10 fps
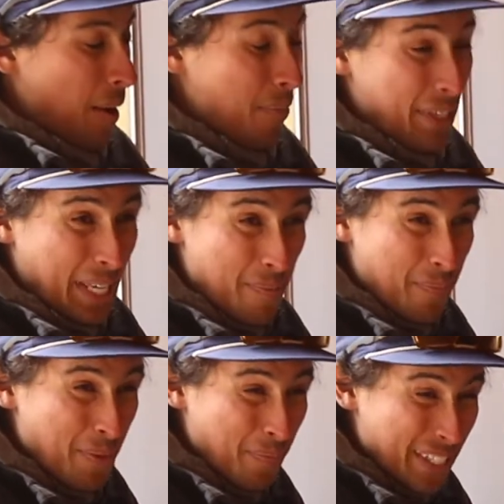I'm going to keep
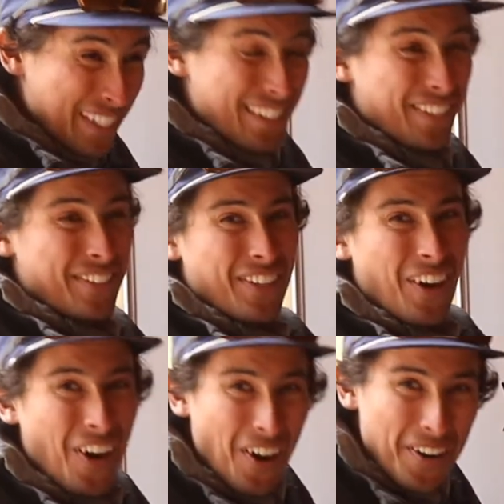pumping it until it's
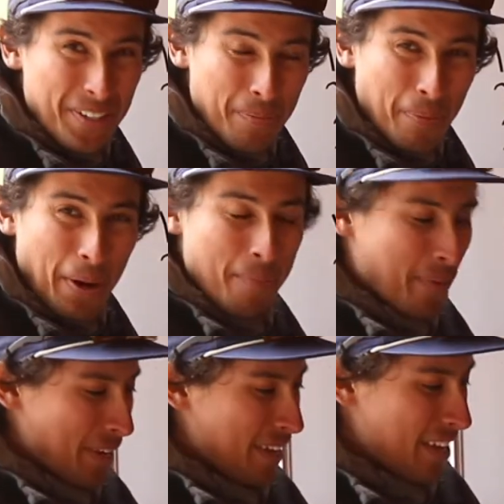hard to pump,
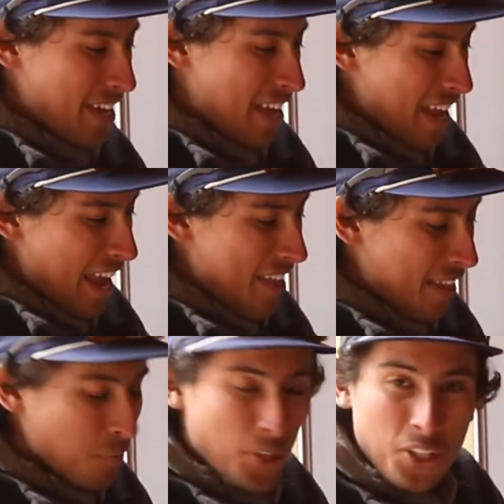and
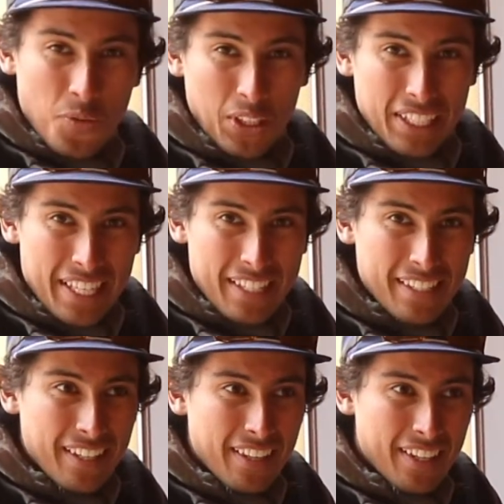then we're going to
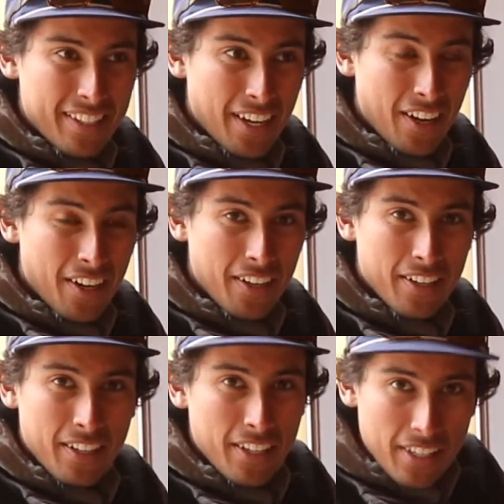release this air.
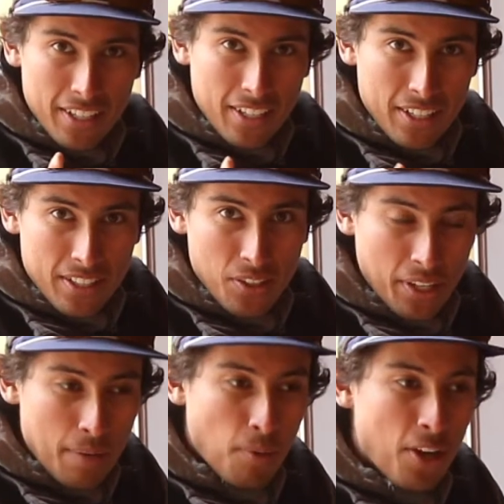So
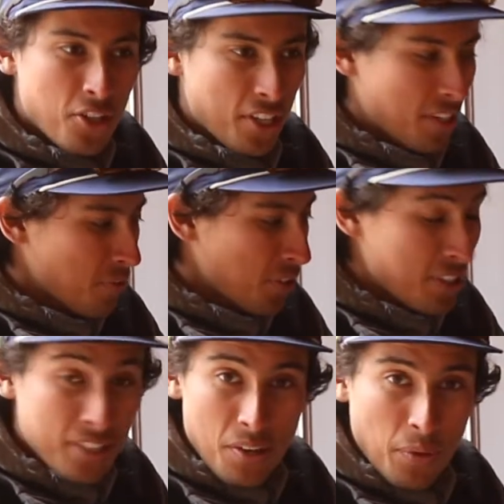keep watching. We're going to
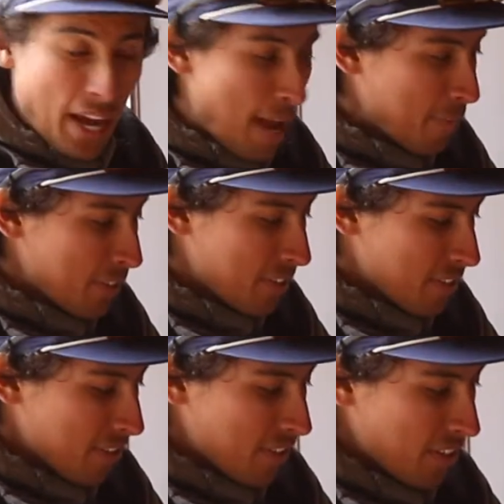see what happens.
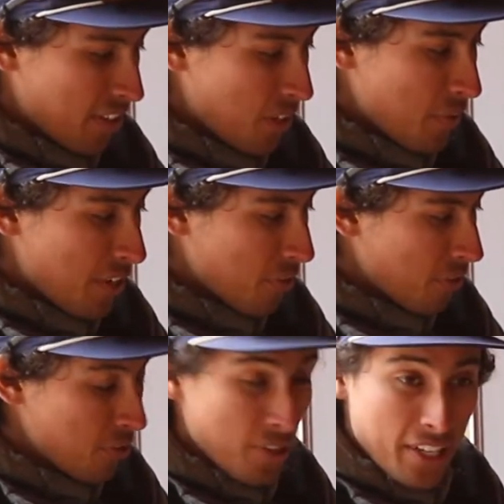Here we go.
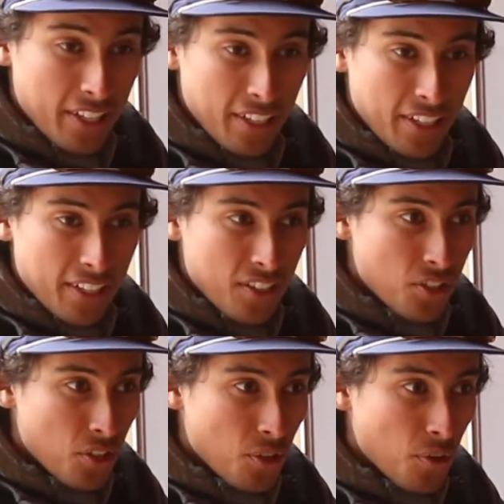3,
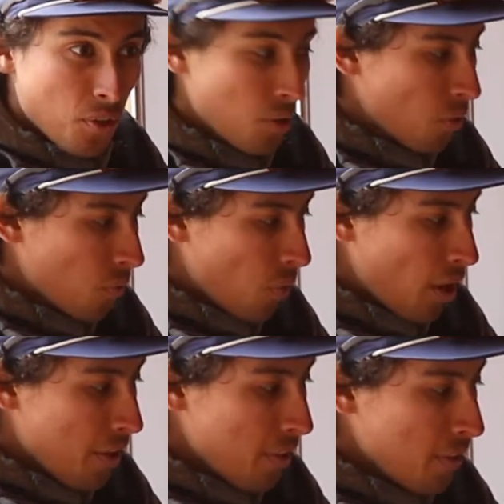2, 1.